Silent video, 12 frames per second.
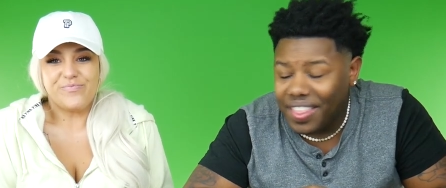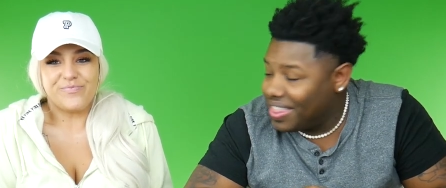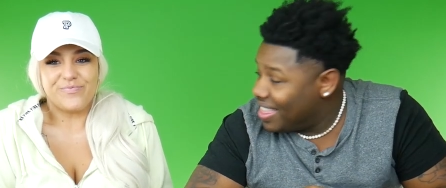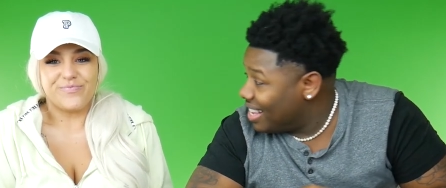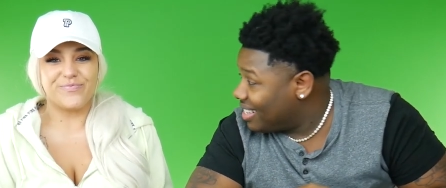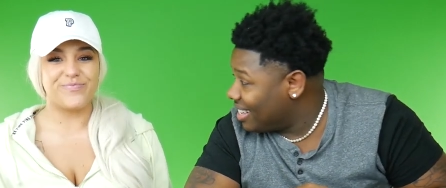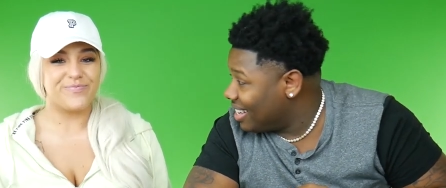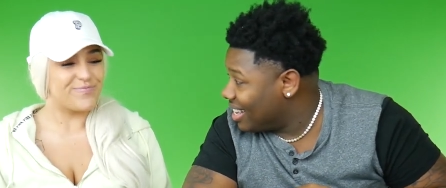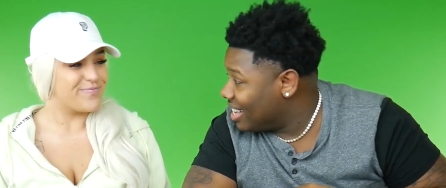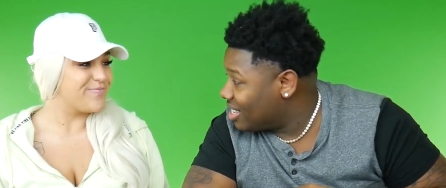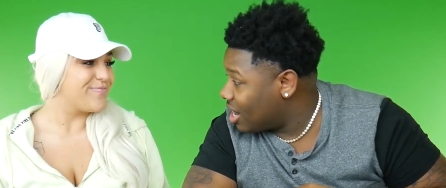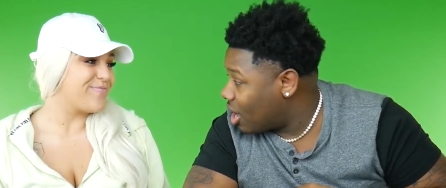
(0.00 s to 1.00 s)
Speaker 1: This
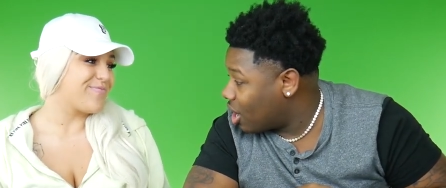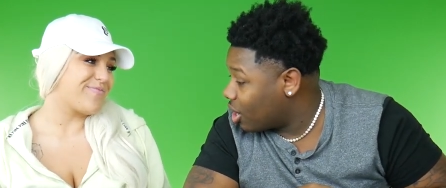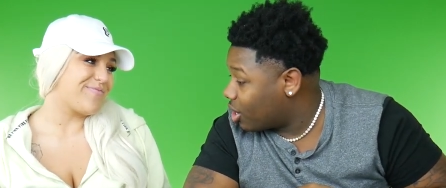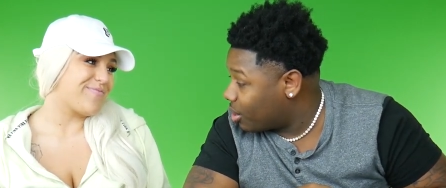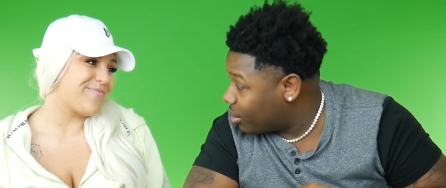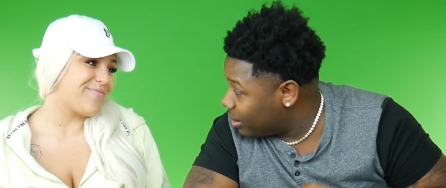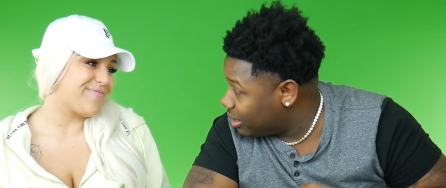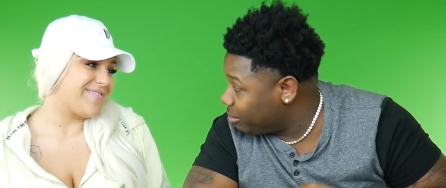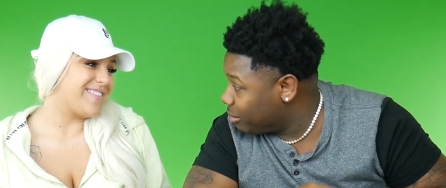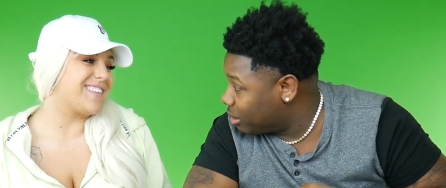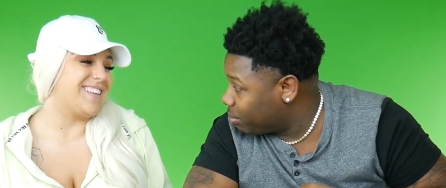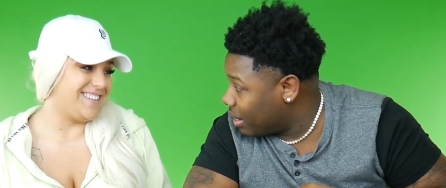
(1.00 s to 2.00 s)
is our
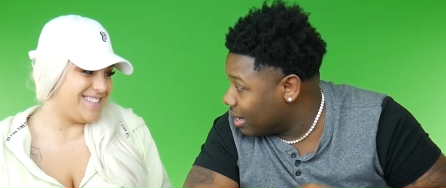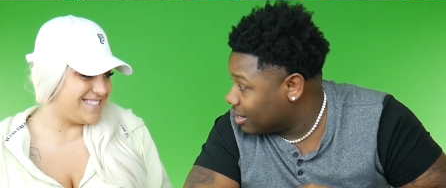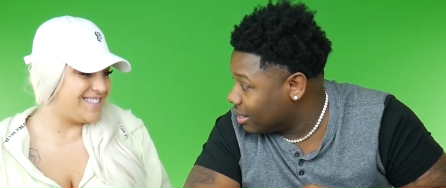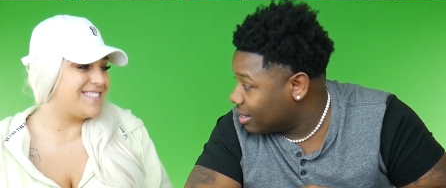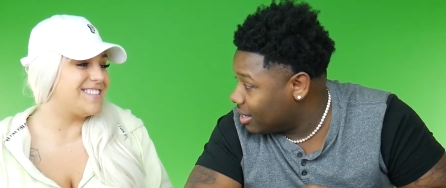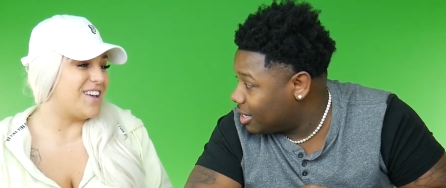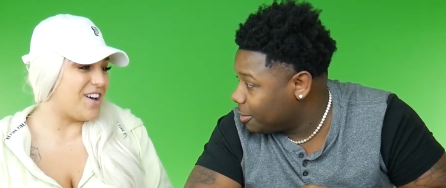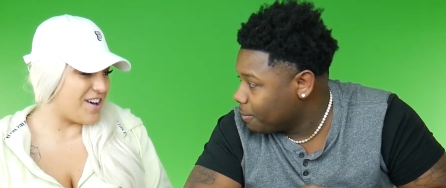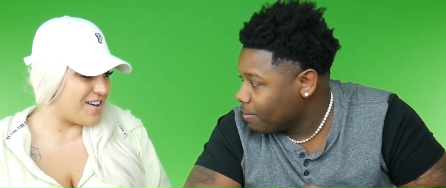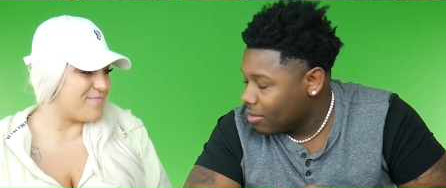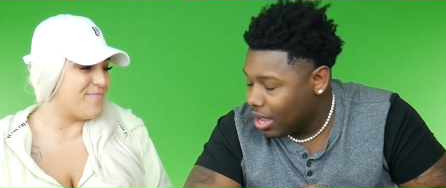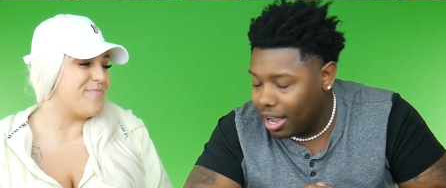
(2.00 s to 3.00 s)
Christmas presents.
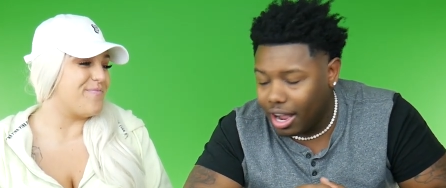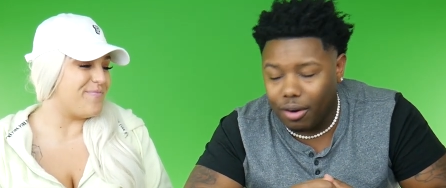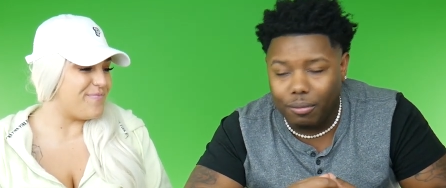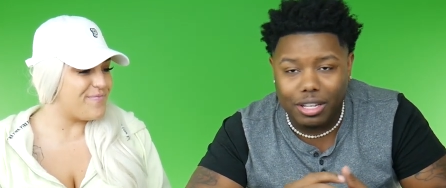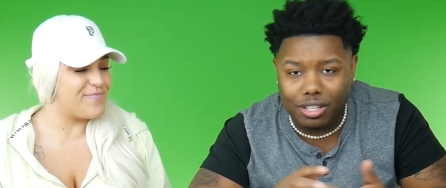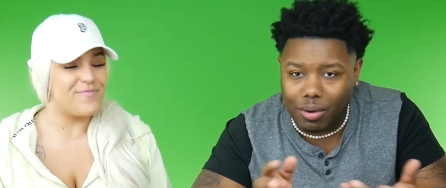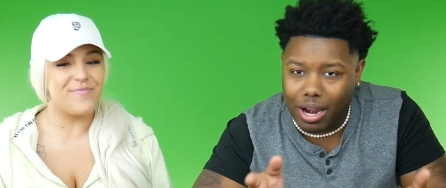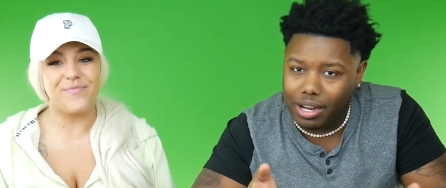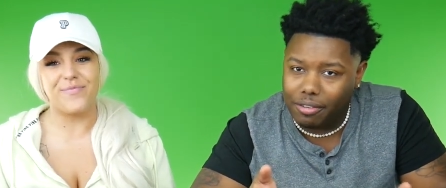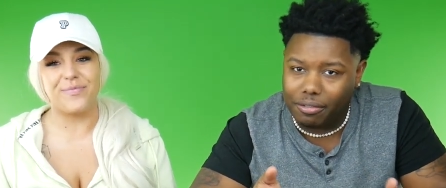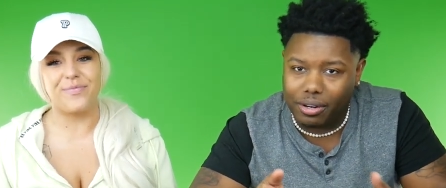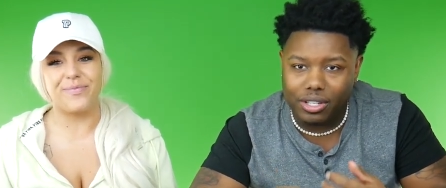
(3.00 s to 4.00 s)
Mm-hmm. Uh, reason why I
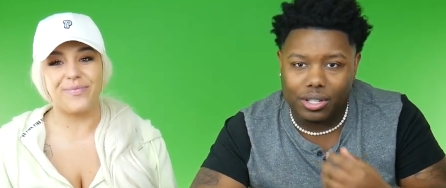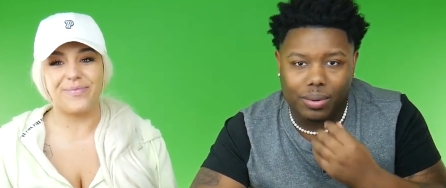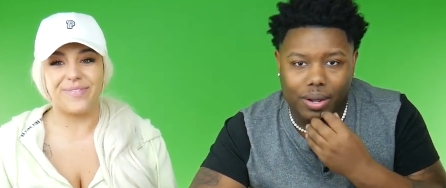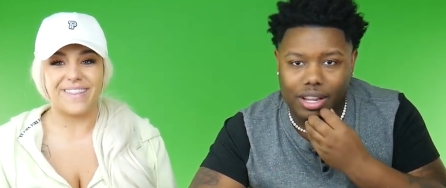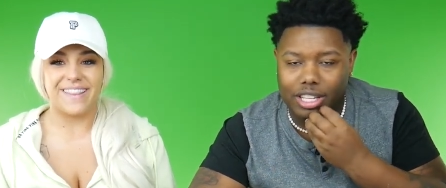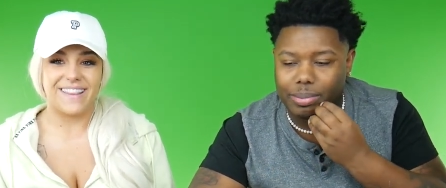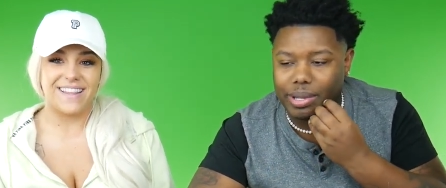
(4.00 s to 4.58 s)
didn't first do it is